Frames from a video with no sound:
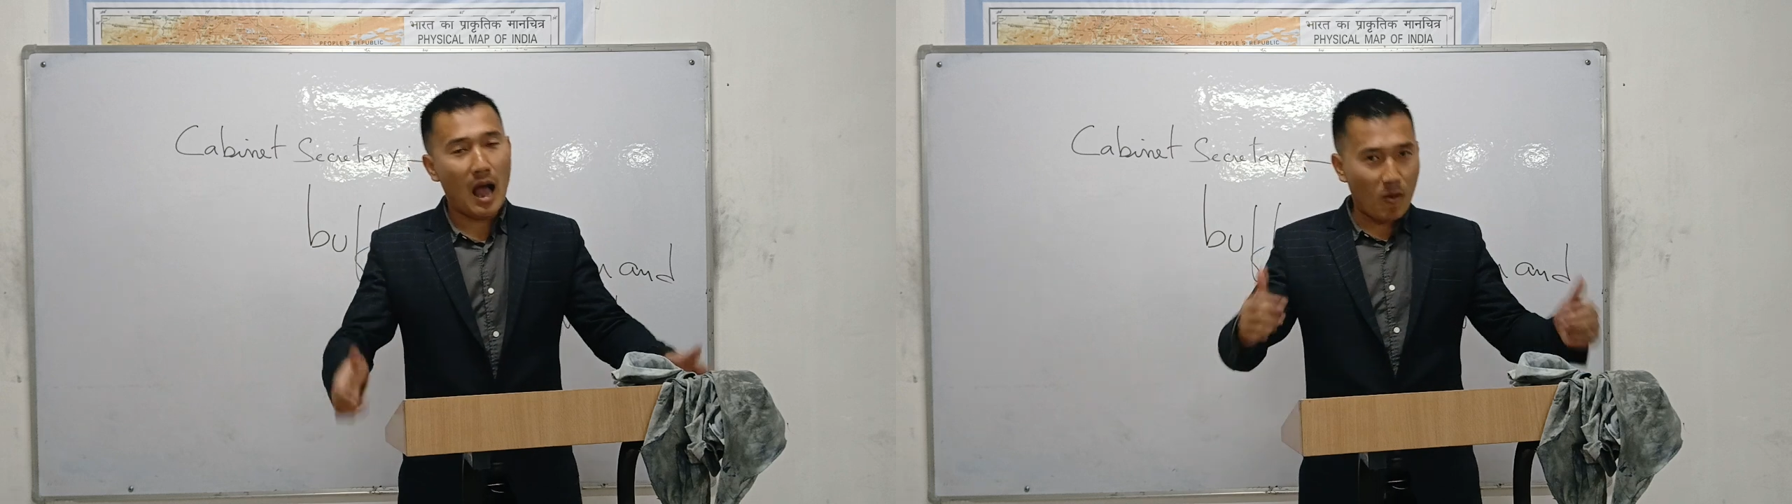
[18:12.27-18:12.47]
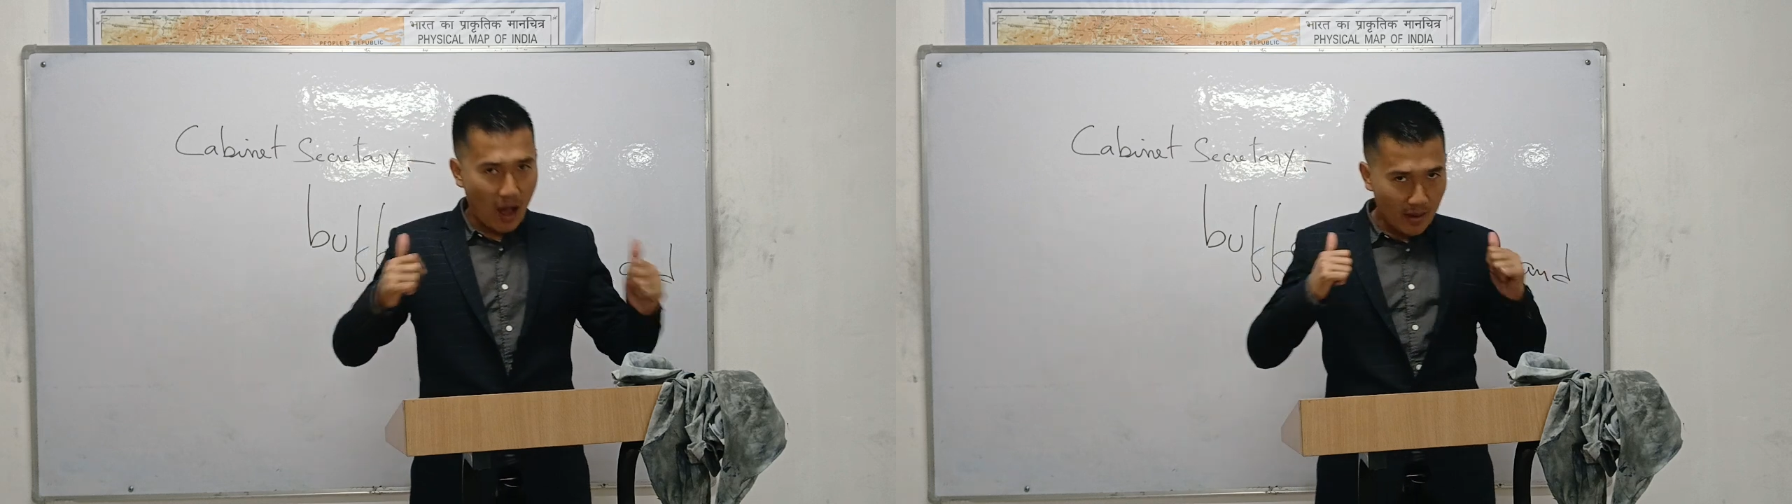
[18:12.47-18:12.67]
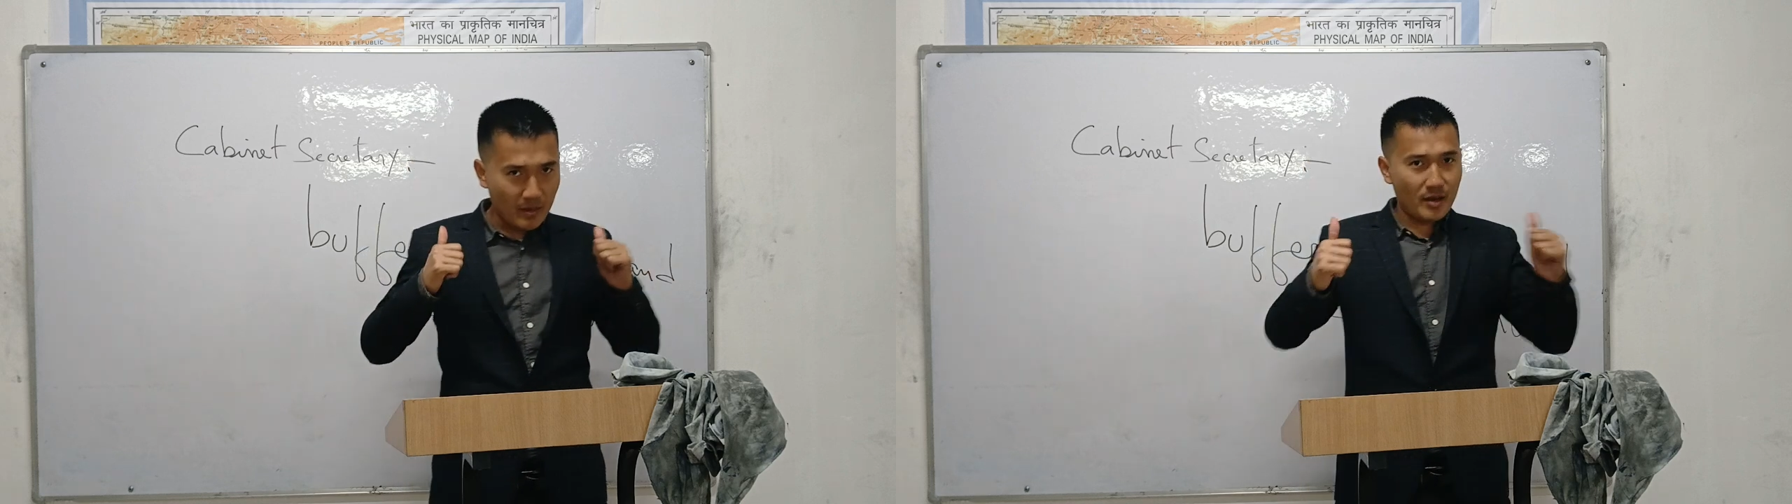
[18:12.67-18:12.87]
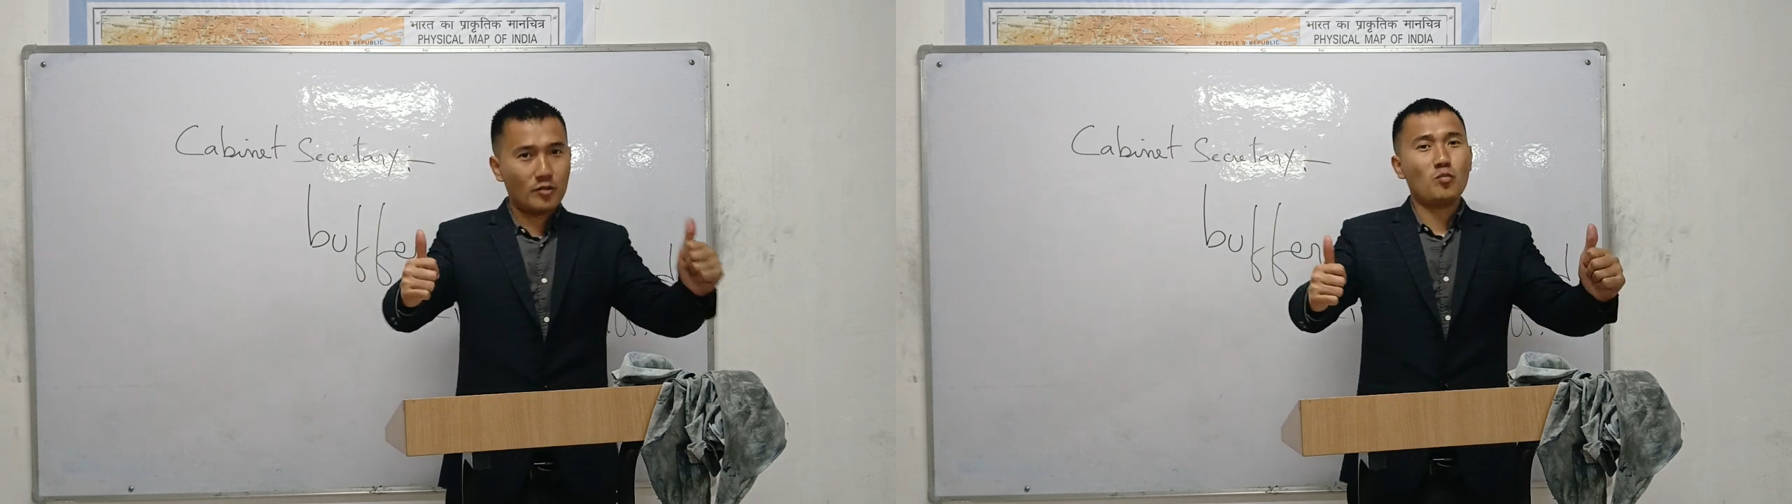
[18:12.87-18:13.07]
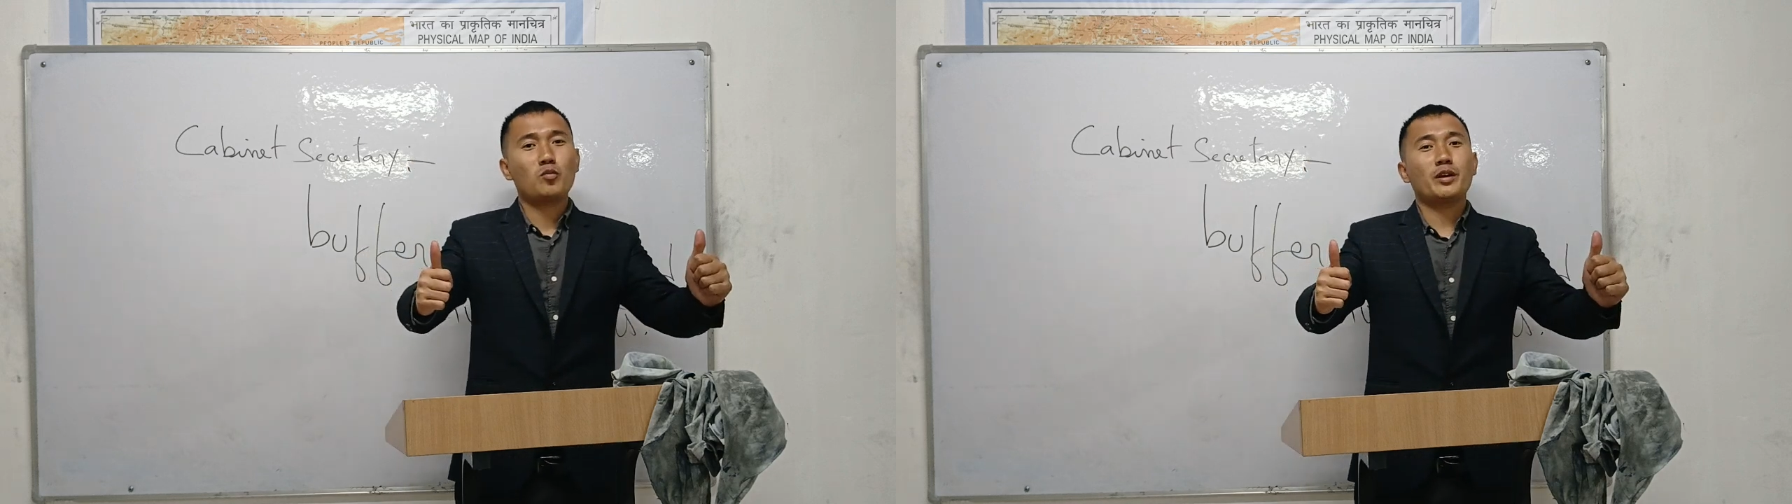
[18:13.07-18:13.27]
I'm here
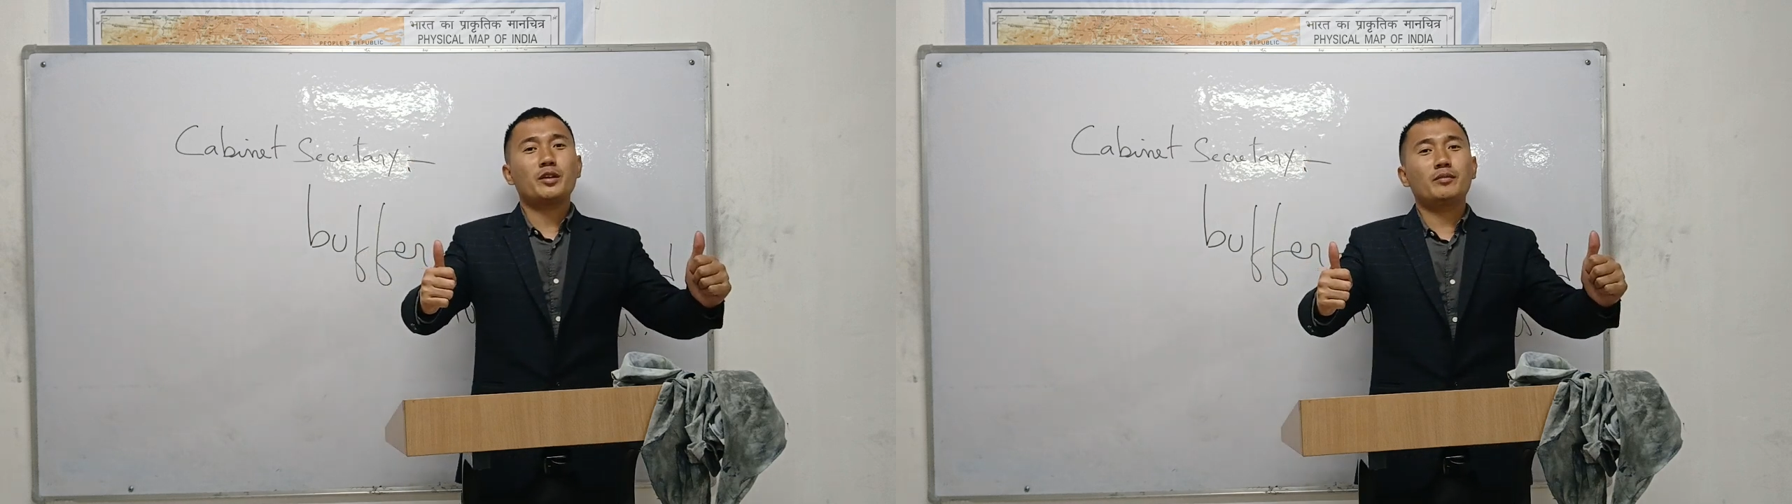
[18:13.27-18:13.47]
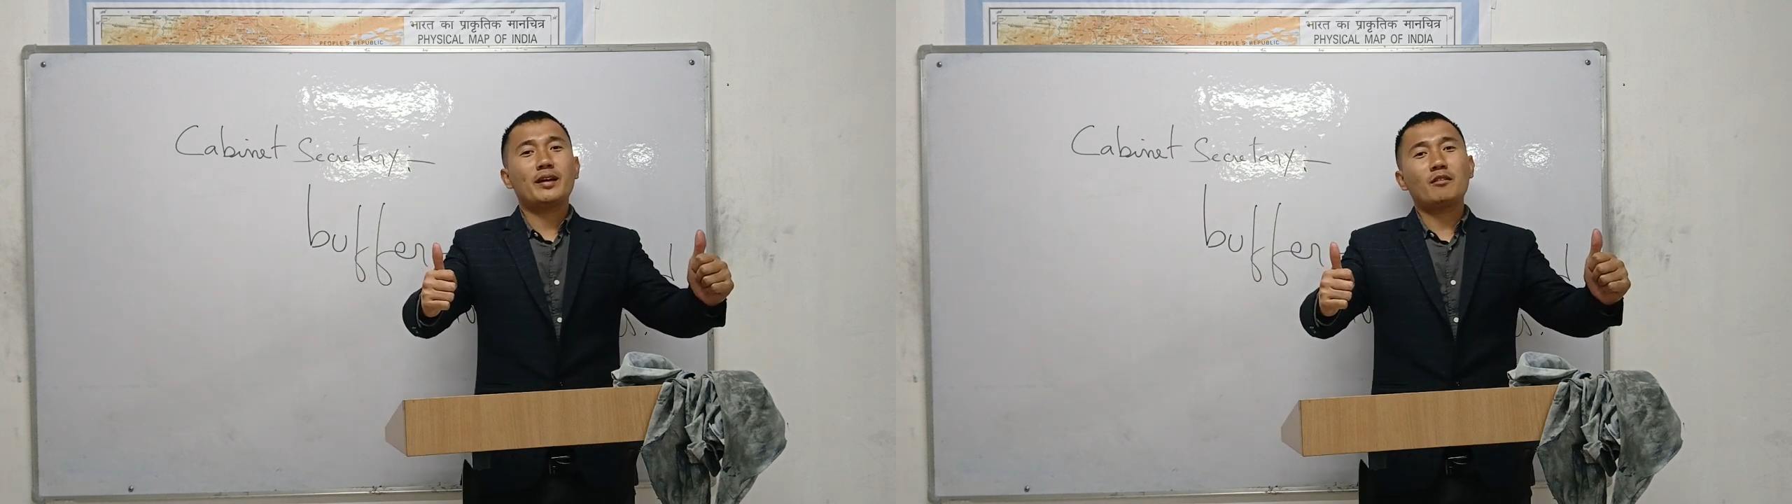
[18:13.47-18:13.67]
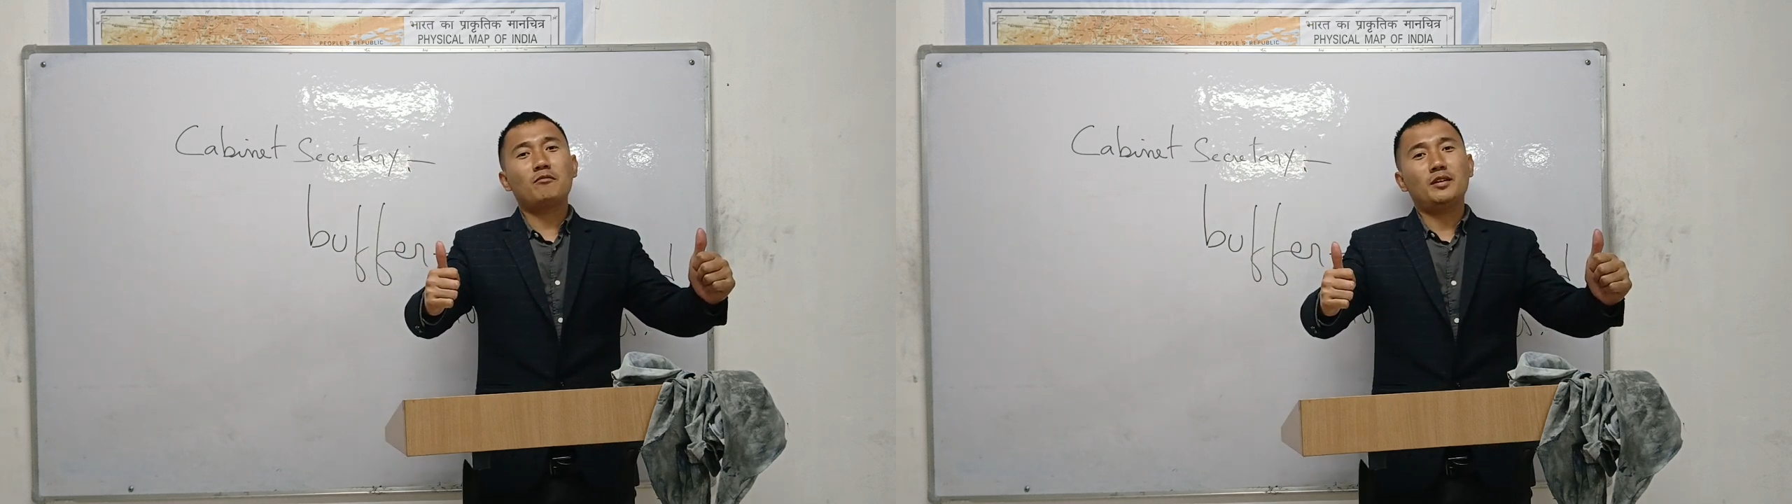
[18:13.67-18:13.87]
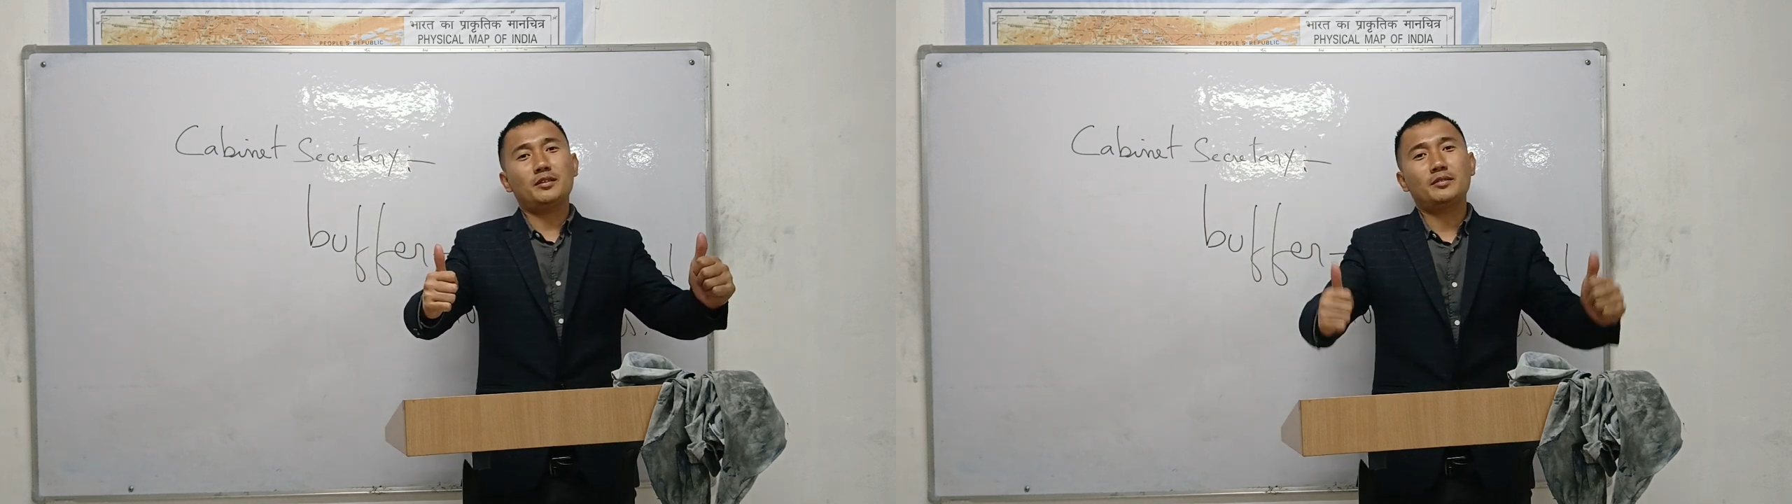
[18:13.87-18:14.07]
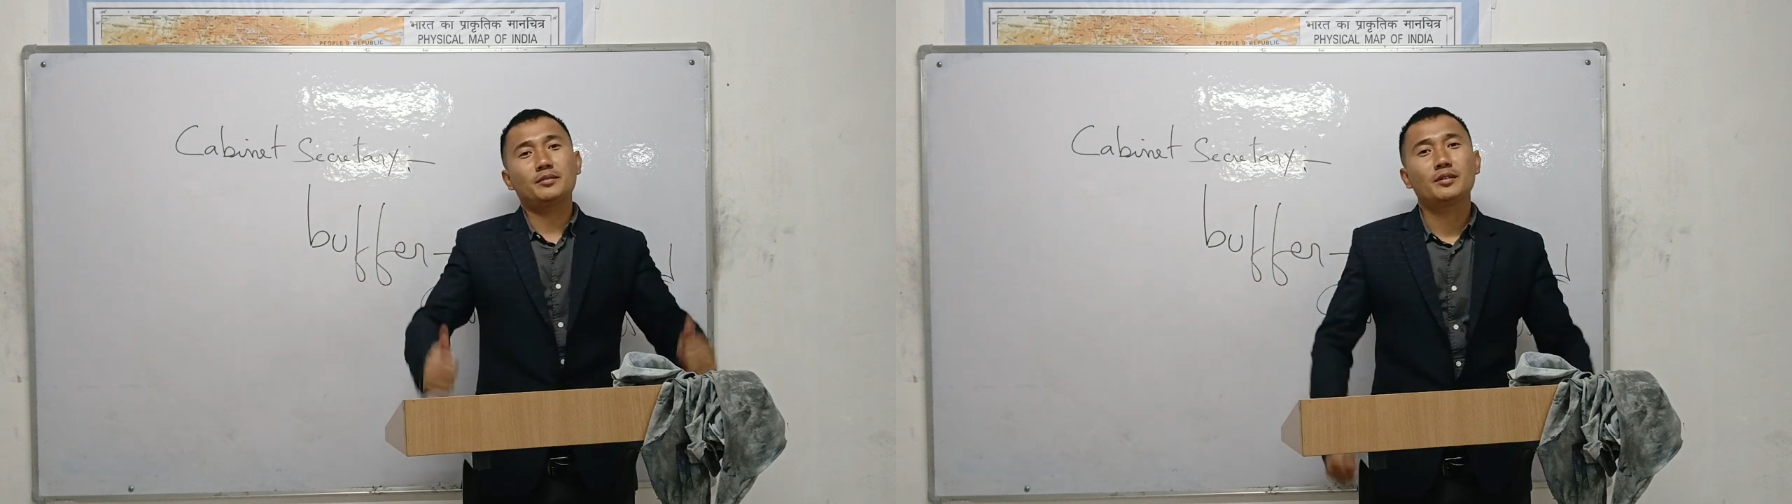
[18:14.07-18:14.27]
to protect you like a father.